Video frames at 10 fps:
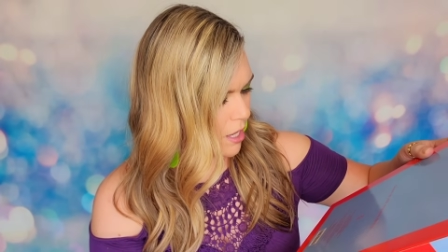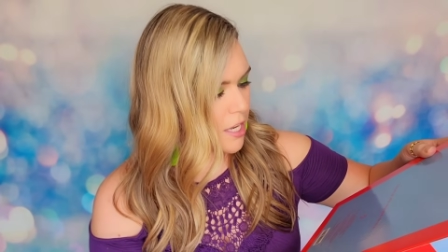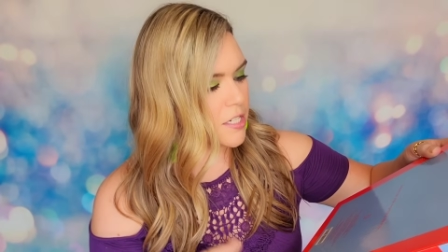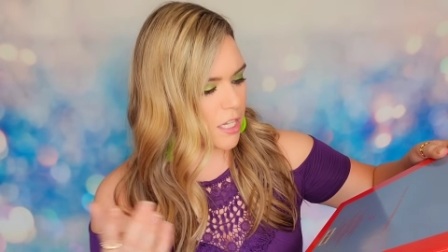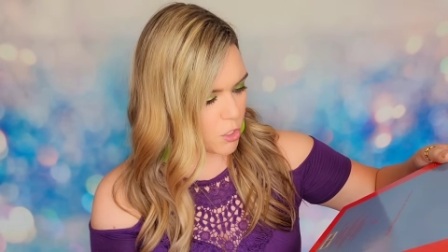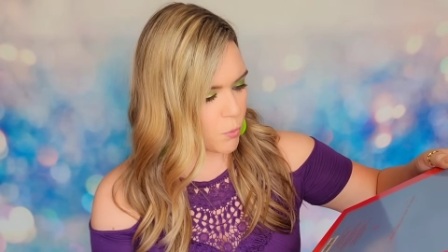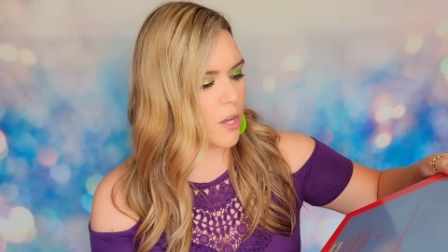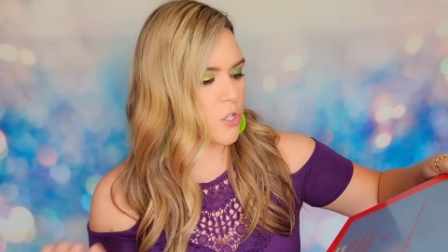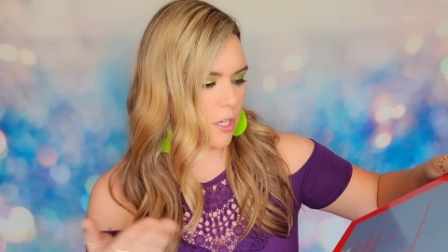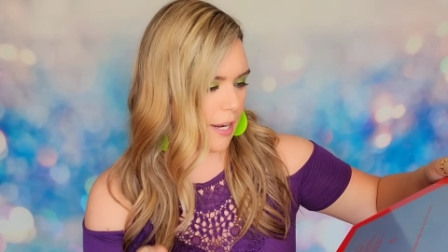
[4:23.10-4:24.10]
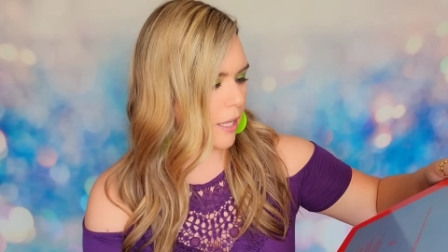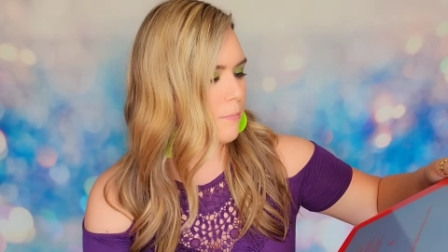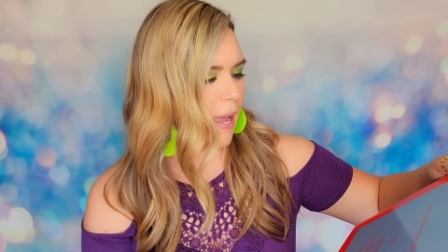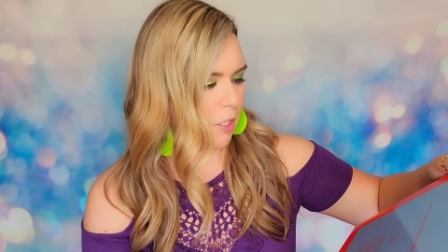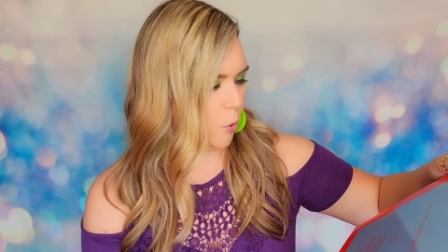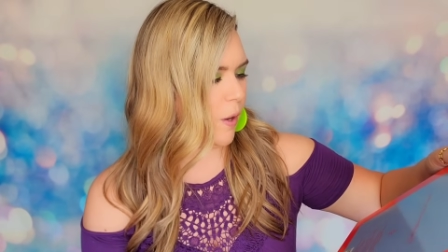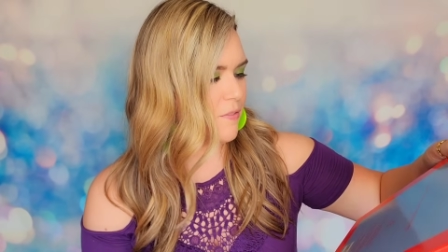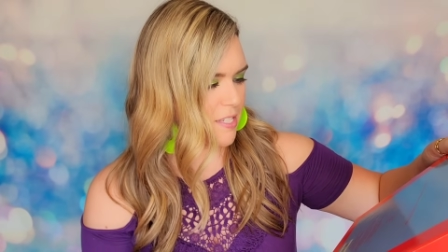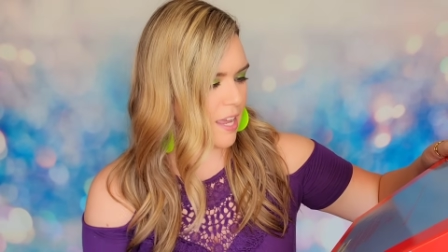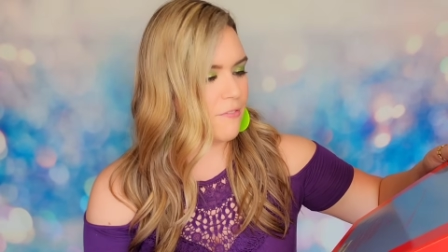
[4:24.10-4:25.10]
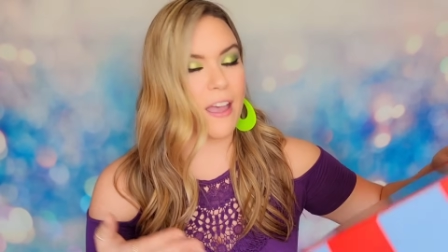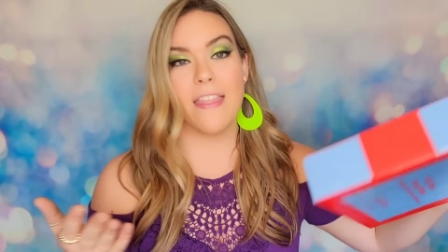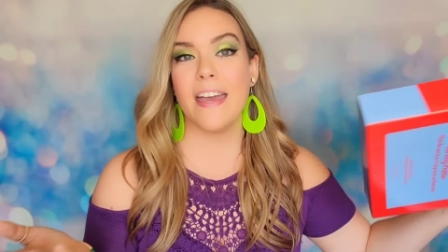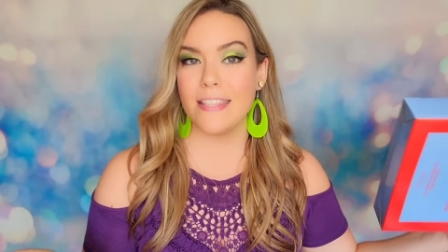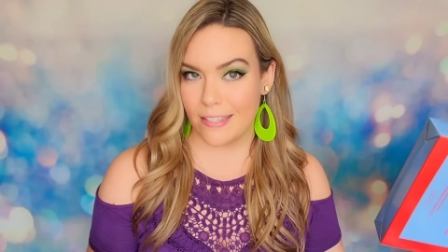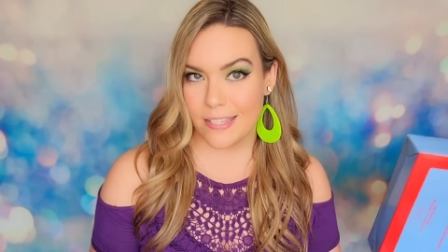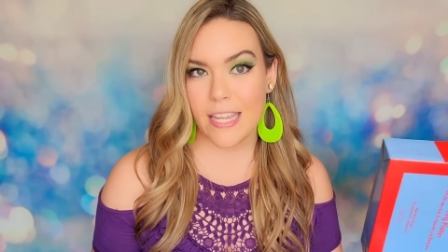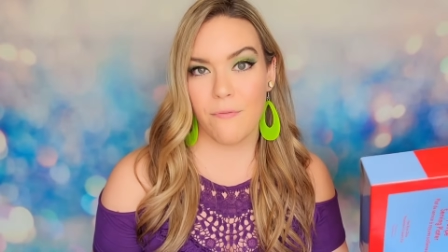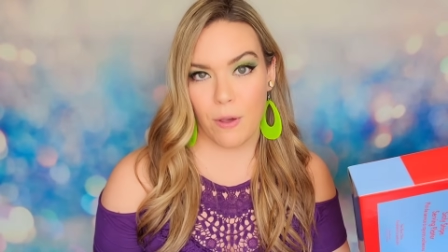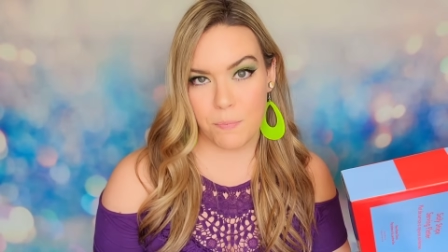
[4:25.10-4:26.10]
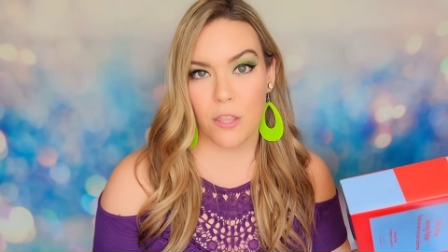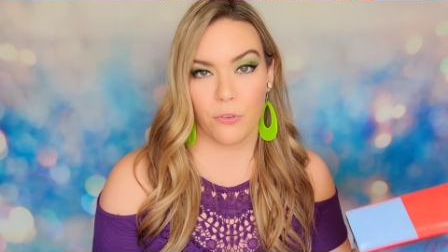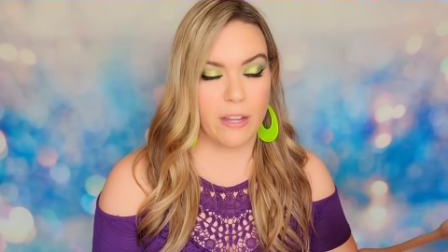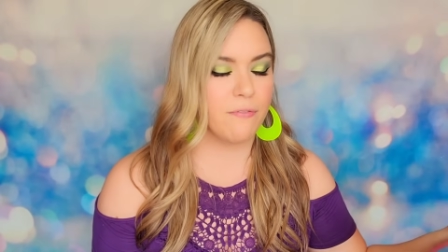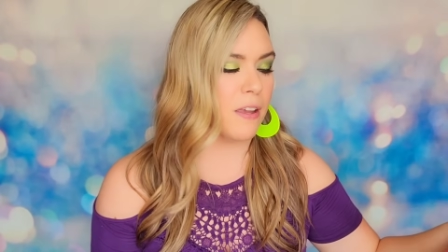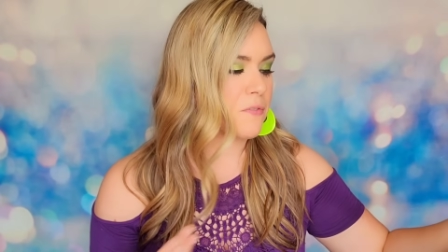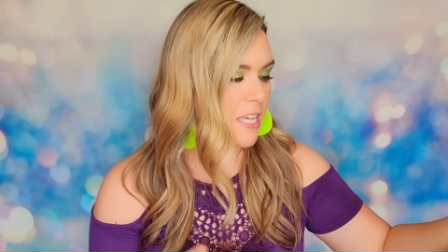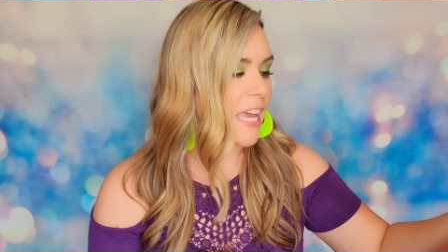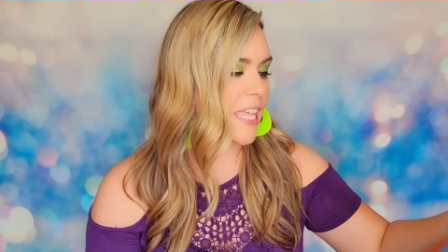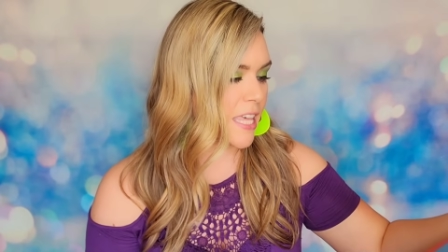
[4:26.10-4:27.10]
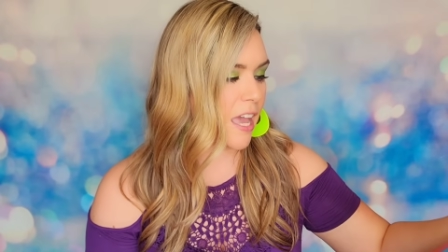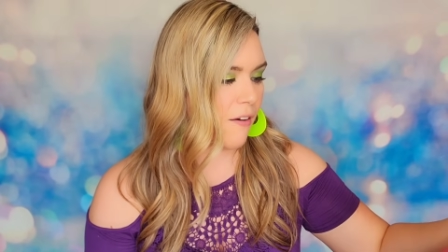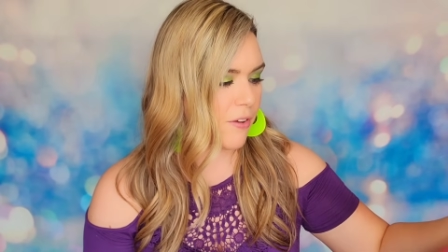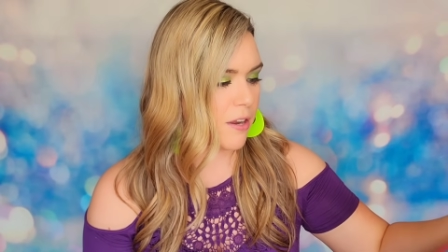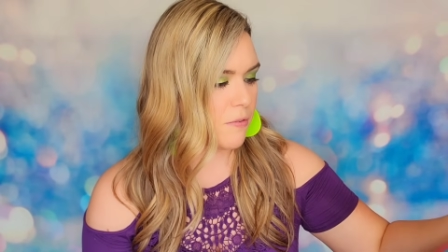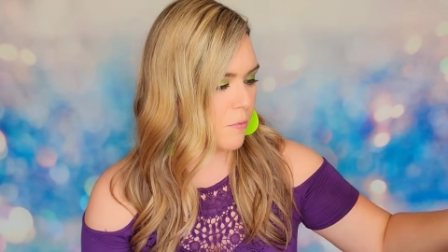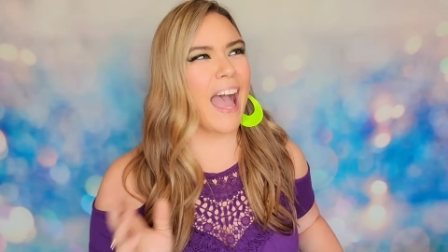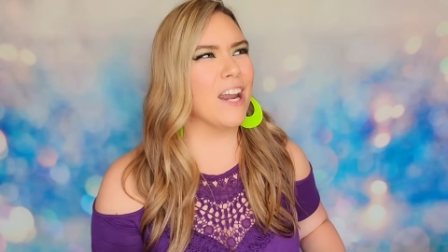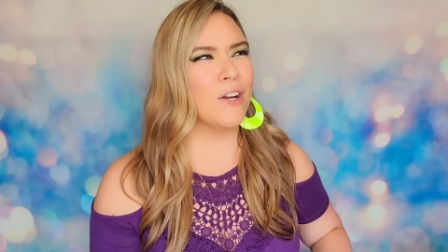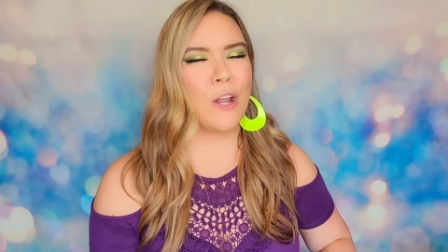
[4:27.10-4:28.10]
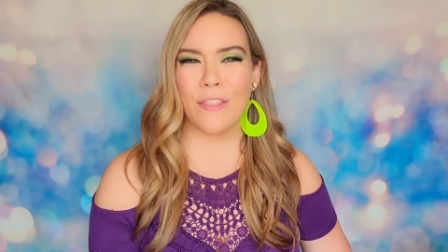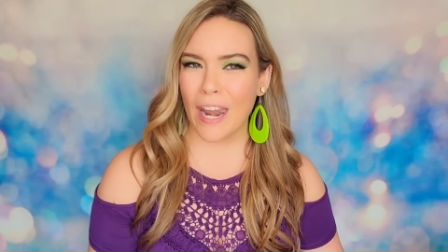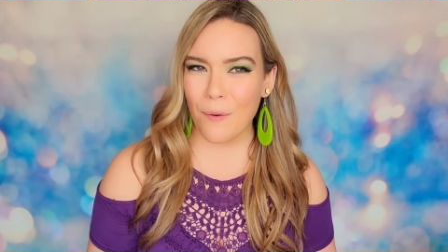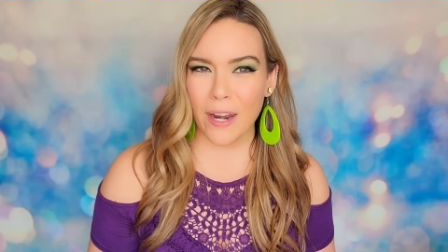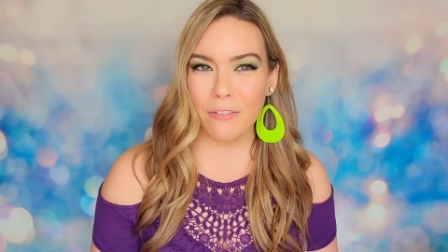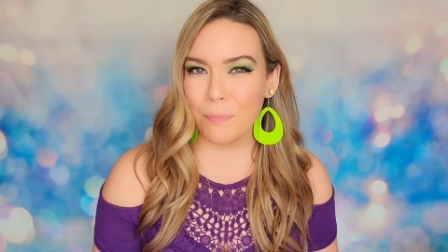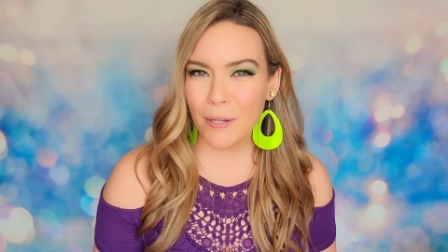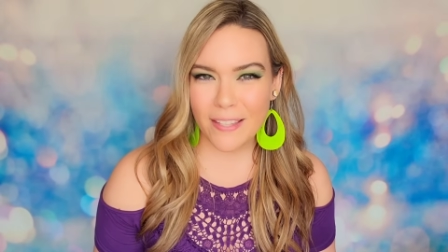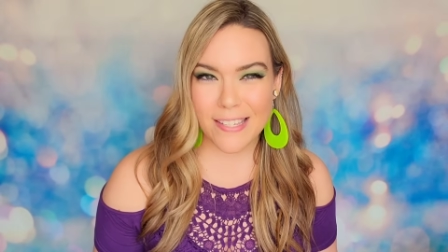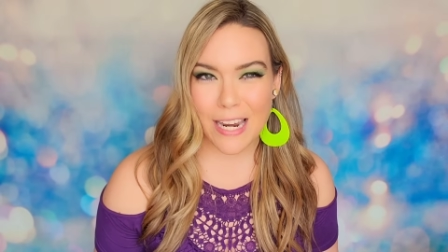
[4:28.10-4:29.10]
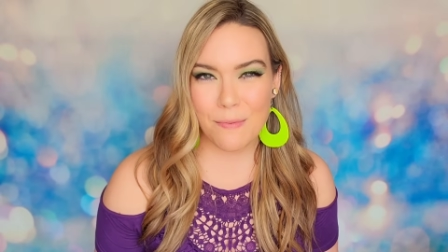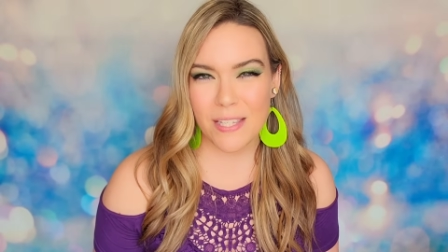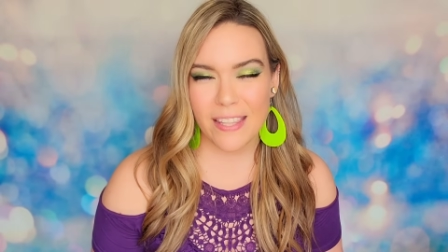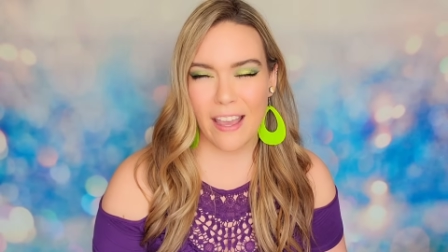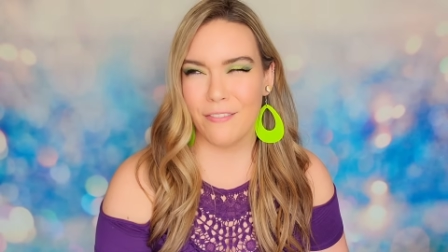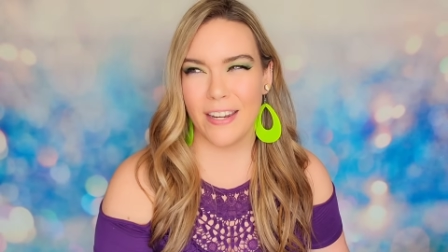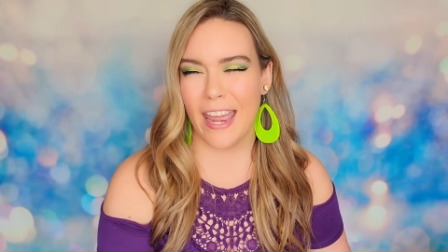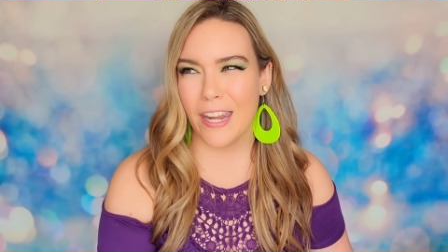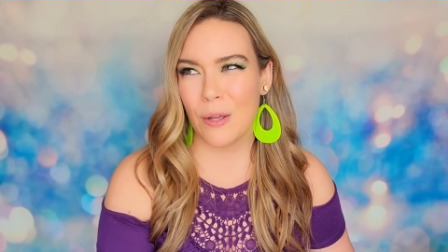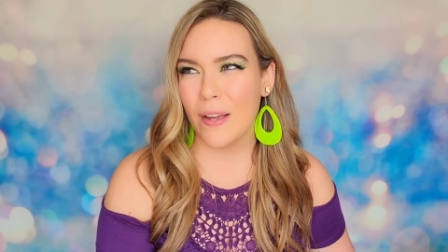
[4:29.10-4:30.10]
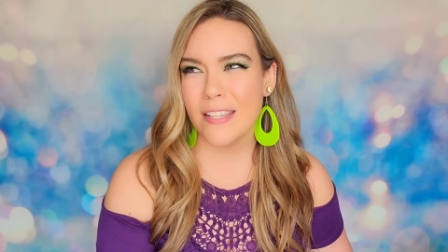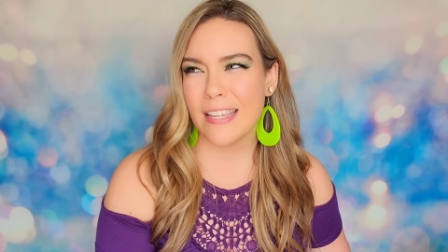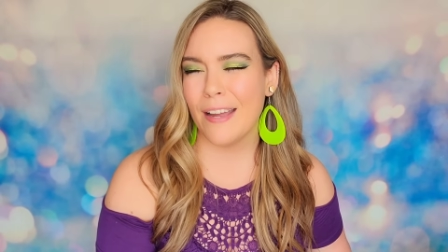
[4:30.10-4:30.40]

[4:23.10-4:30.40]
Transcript: Dishwasher and microwave safe, and then safe up to 350 in the oven. I don't know that I would ever put these items in the oven anyways.